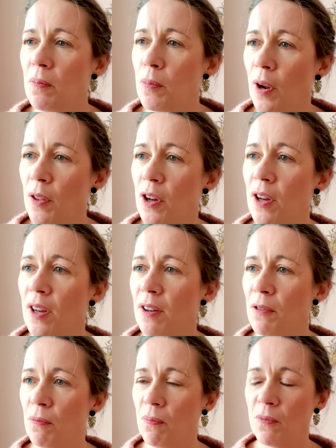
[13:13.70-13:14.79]

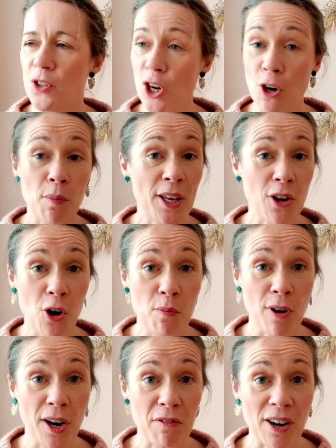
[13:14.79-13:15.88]
brother Jeremy got a
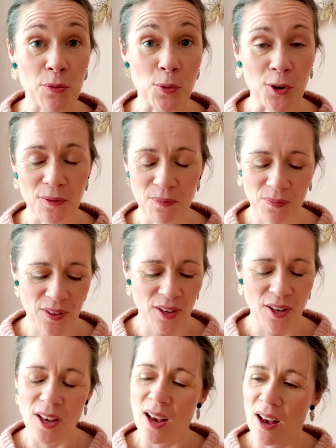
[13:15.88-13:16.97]
bright red one.
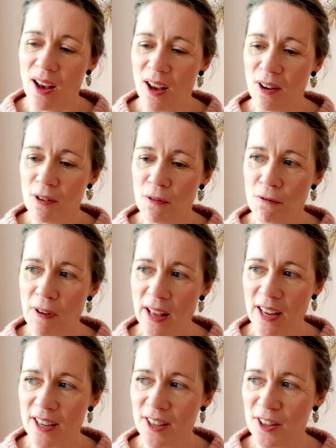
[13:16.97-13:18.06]

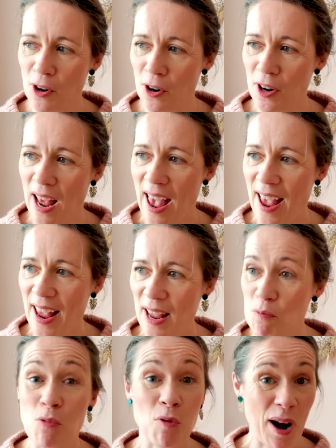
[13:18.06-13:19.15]
Fennec got
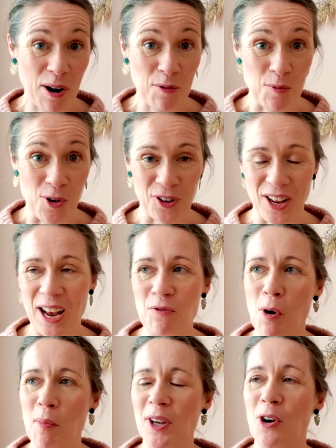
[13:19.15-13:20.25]
a brown one, and
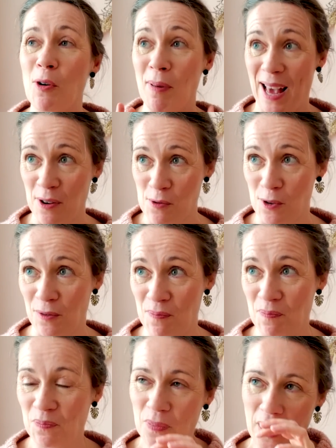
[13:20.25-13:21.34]
Robin got a black one.
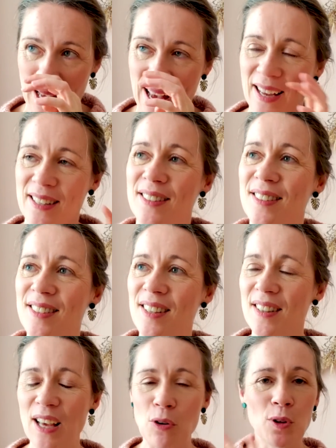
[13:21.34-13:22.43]
And
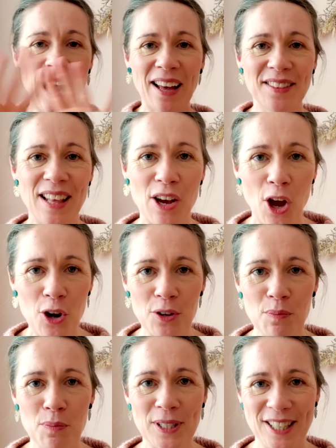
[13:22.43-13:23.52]
they all had their
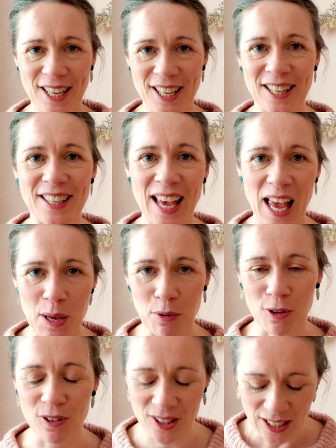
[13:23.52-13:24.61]
own particular
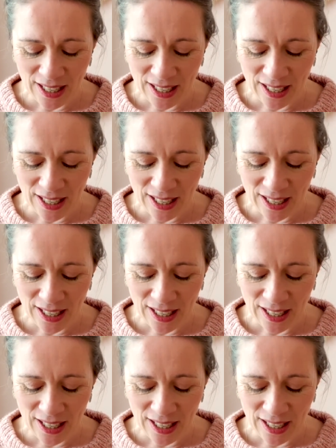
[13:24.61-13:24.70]
cable.